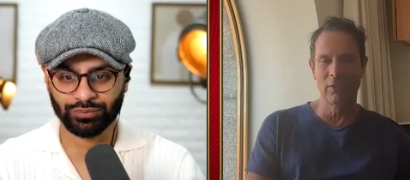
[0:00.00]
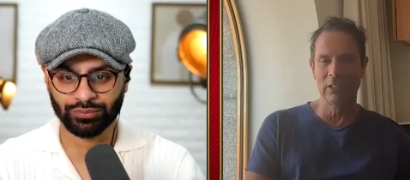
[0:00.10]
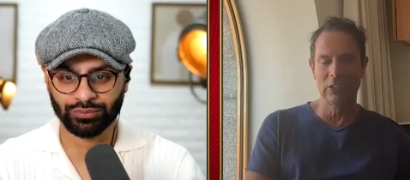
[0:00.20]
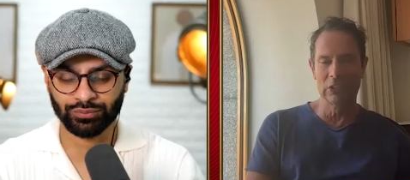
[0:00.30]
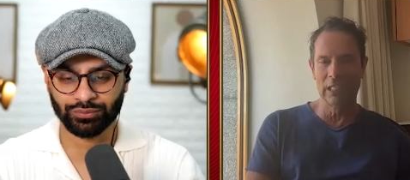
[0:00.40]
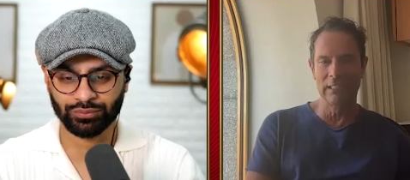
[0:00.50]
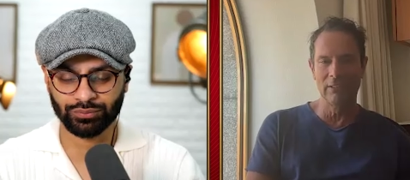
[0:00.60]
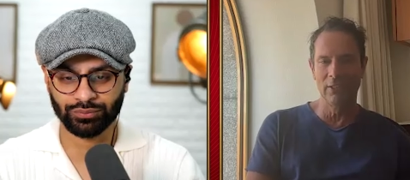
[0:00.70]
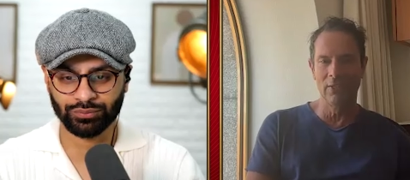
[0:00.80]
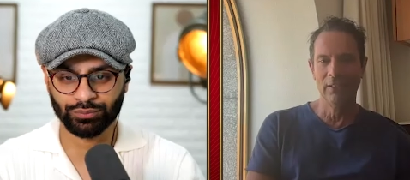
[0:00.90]
Speaker 1: And I just thought, like,
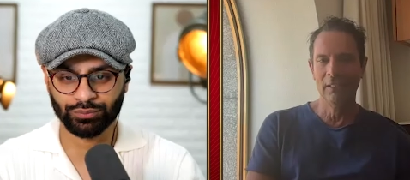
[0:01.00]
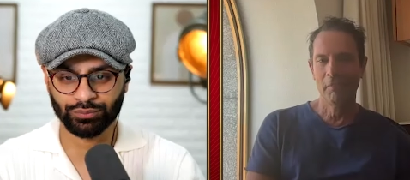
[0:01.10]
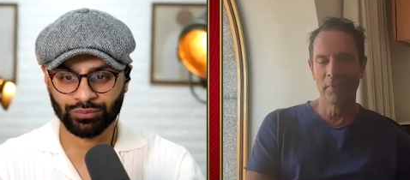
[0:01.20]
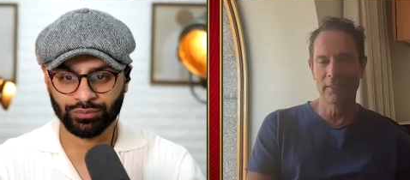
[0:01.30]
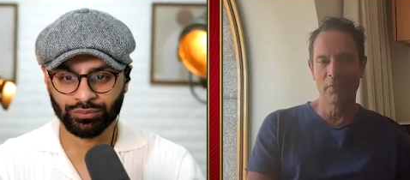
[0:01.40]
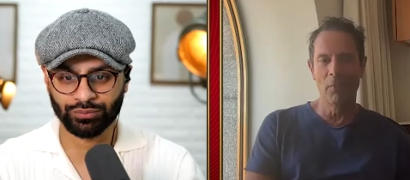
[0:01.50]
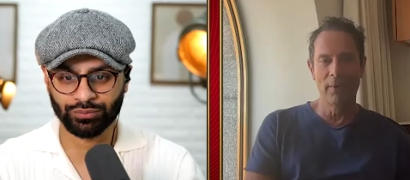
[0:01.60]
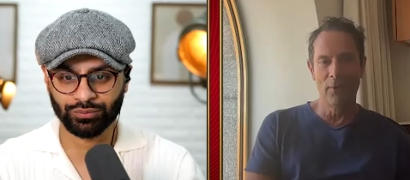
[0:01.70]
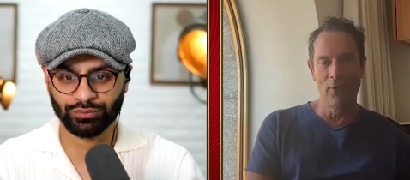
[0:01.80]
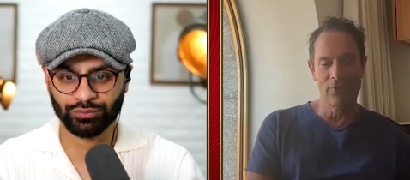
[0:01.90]
nah, this is a
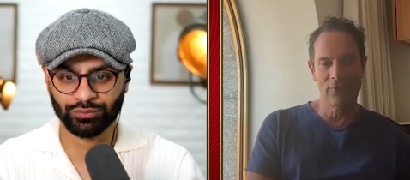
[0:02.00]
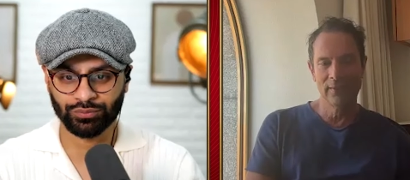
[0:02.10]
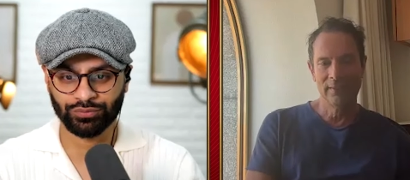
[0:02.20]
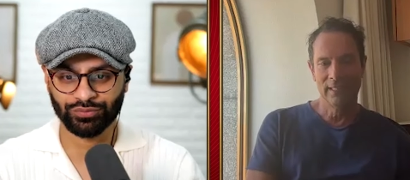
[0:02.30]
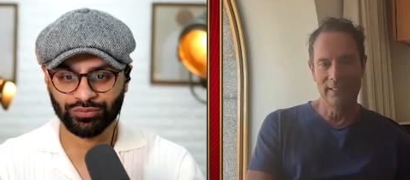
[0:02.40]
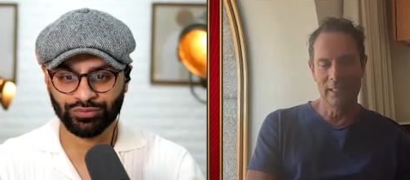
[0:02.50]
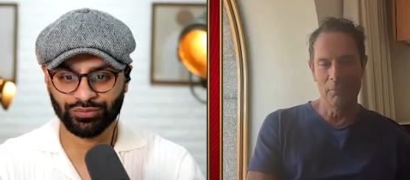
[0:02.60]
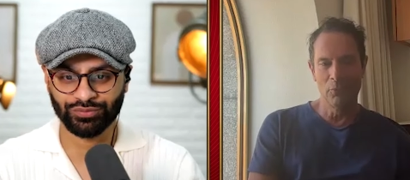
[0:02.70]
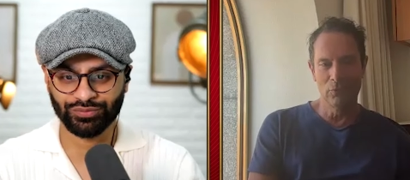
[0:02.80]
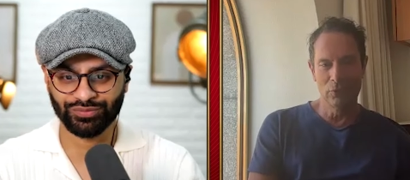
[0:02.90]
one off. I think
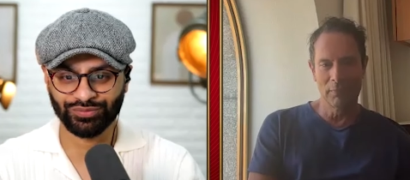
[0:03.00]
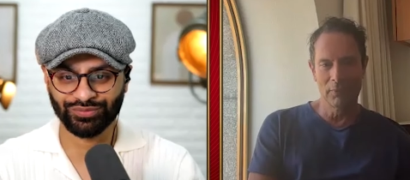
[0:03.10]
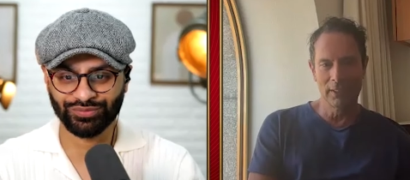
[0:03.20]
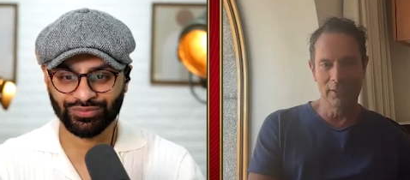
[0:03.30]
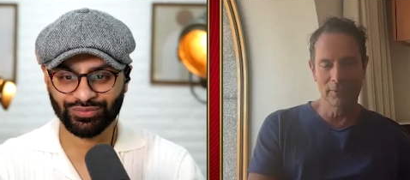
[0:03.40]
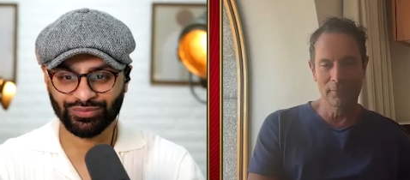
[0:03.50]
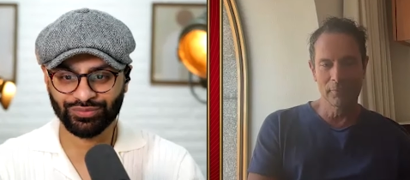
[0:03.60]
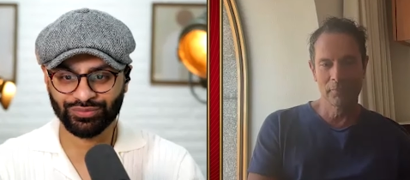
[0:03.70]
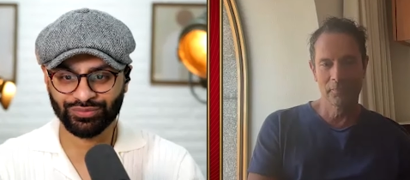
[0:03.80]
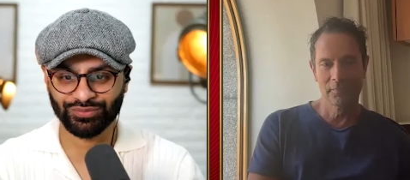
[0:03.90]
move to something else.
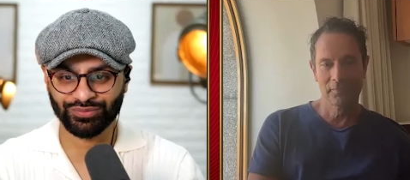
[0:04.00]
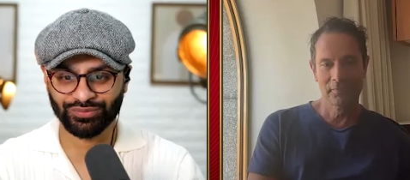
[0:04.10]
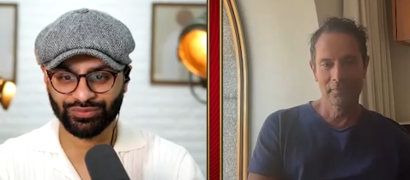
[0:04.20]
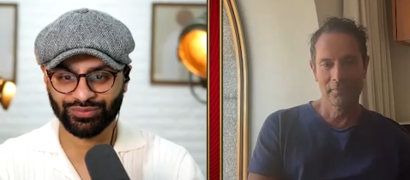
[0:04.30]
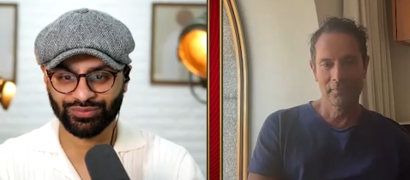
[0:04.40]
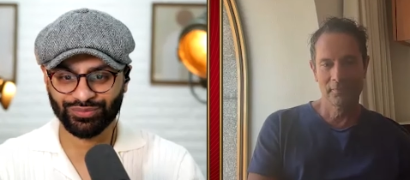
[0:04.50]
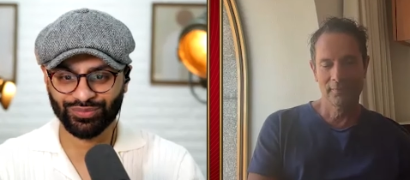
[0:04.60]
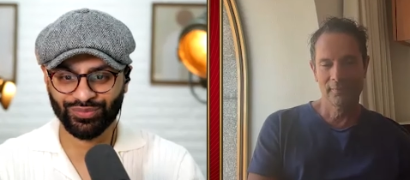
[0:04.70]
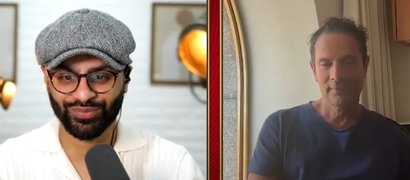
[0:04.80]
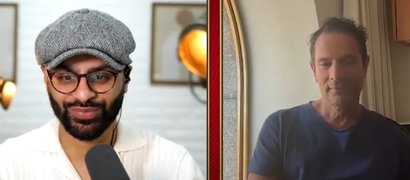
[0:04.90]

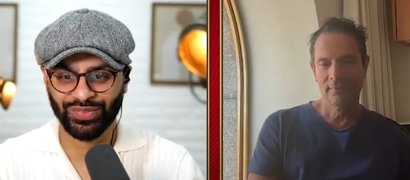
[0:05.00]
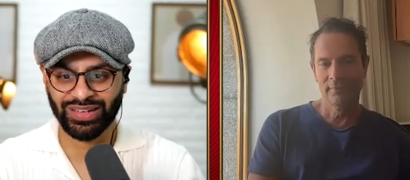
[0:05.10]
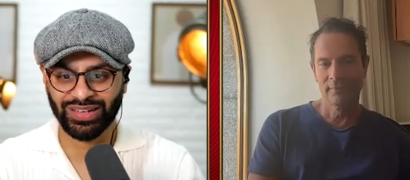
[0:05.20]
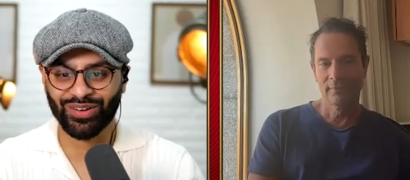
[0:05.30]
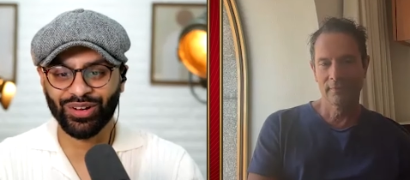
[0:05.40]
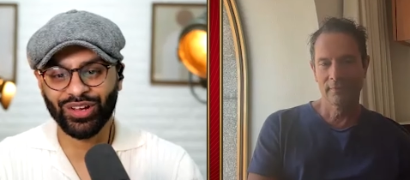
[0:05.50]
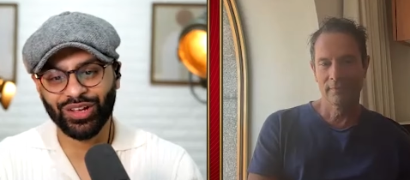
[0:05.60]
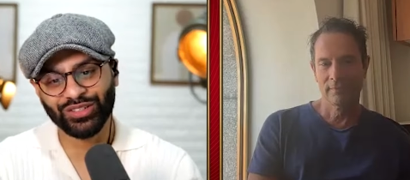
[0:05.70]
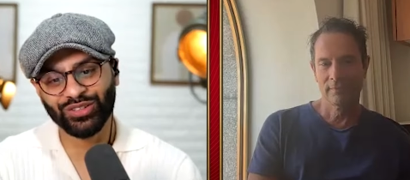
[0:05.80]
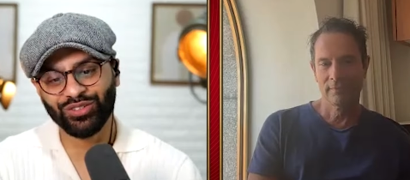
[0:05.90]
Speaker 2: Now,
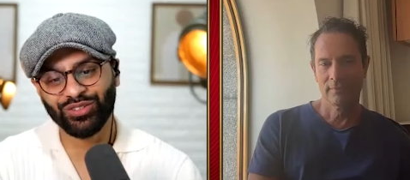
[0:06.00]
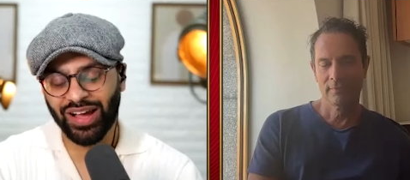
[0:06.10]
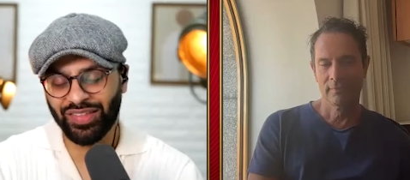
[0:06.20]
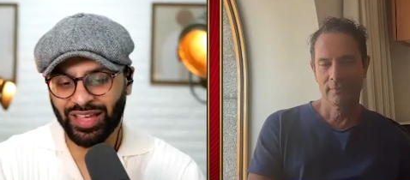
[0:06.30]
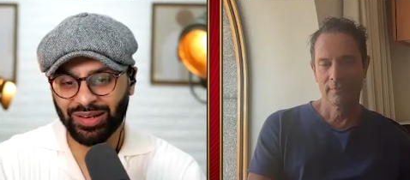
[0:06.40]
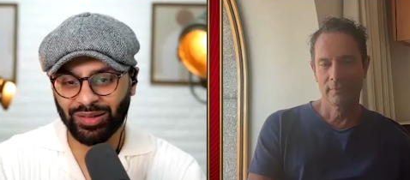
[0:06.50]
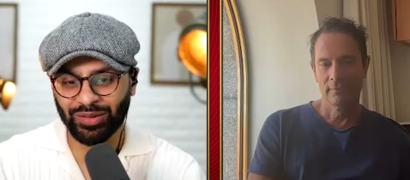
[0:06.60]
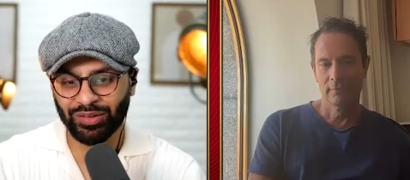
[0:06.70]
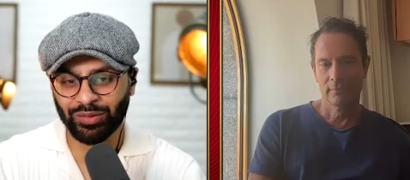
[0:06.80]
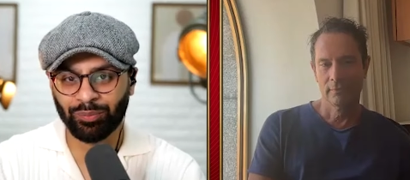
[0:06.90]
do you find that
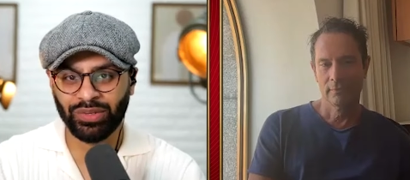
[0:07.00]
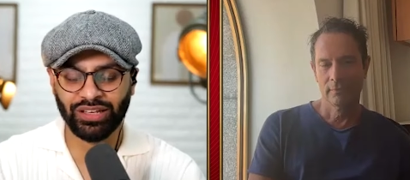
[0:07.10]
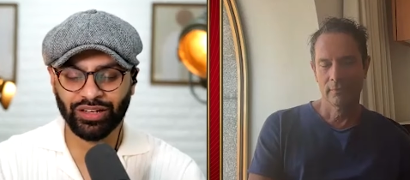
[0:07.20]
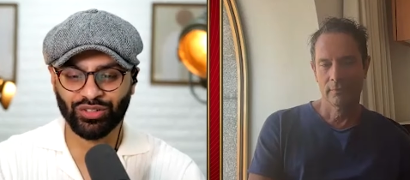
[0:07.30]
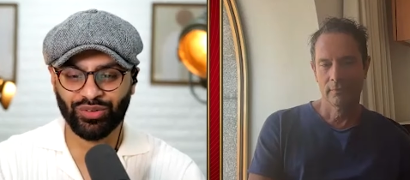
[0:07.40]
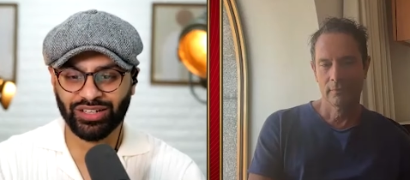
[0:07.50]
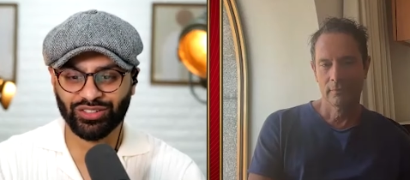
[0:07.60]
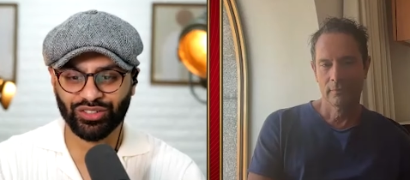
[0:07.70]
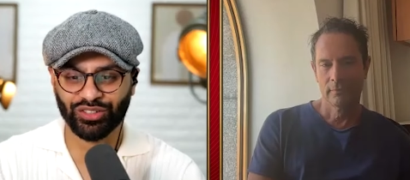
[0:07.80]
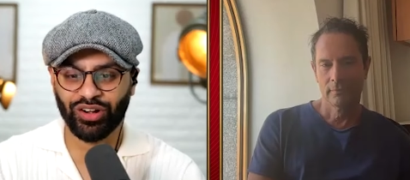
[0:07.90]
being a director,
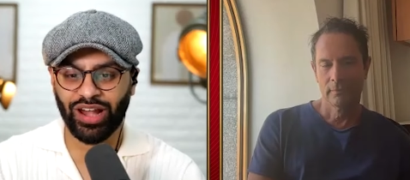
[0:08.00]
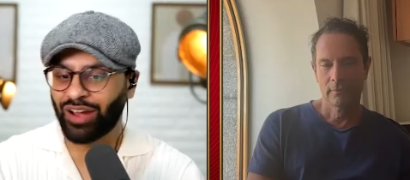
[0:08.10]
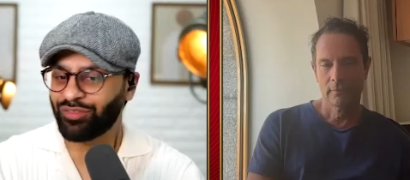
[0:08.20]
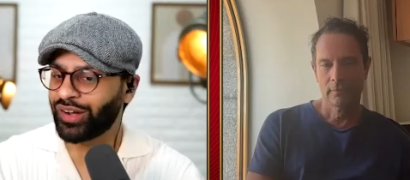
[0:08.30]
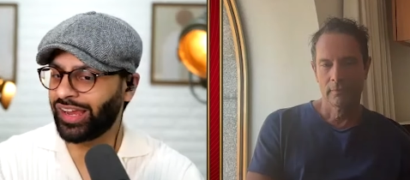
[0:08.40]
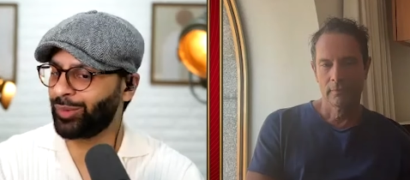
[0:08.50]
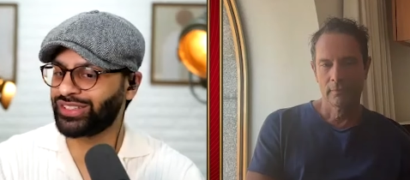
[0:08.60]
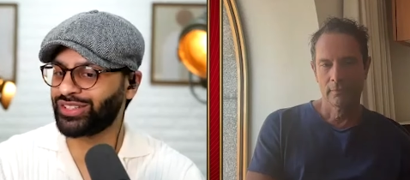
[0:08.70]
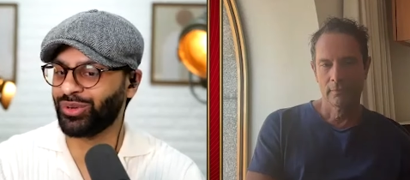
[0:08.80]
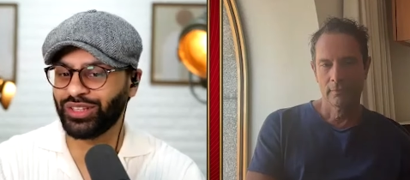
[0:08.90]
you're ever able to
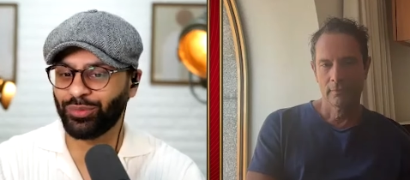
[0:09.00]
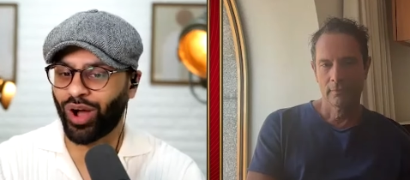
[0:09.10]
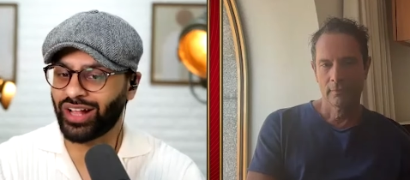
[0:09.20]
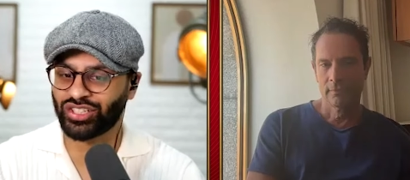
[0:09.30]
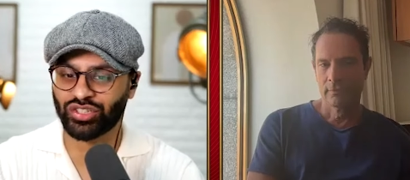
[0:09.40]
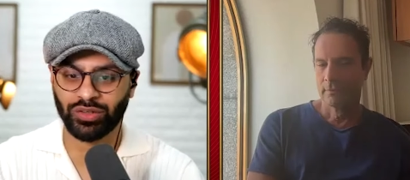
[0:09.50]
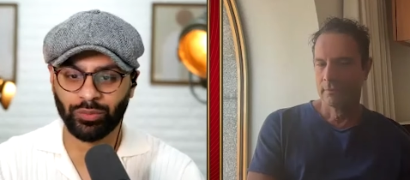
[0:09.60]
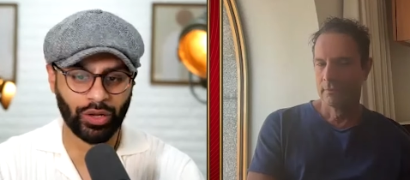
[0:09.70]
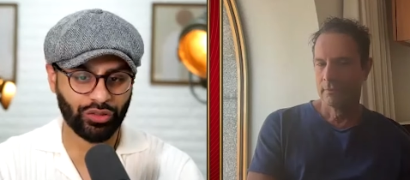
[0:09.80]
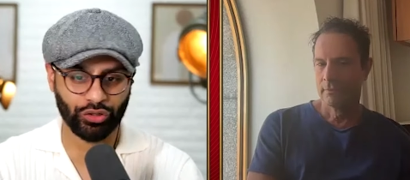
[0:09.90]
really watch
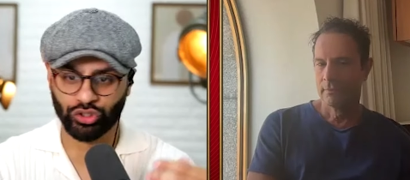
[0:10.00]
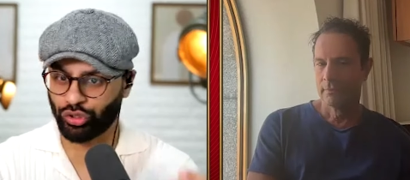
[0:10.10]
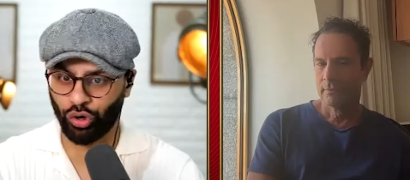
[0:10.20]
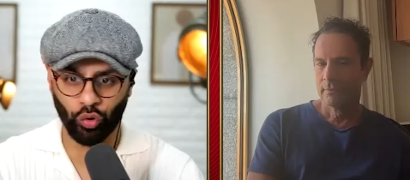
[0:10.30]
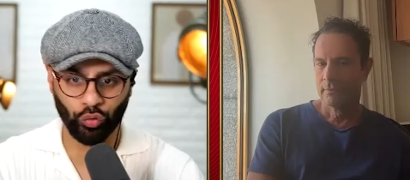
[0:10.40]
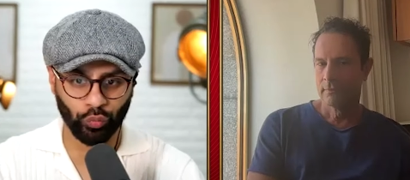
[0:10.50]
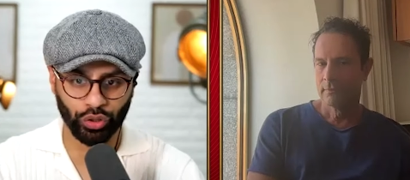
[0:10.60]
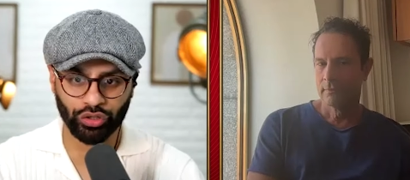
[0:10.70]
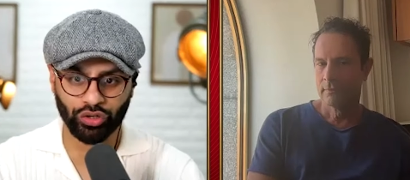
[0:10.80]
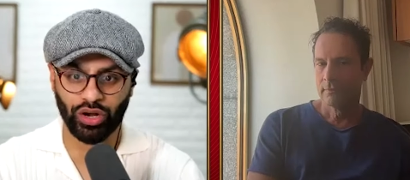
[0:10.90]
whether it's your own work or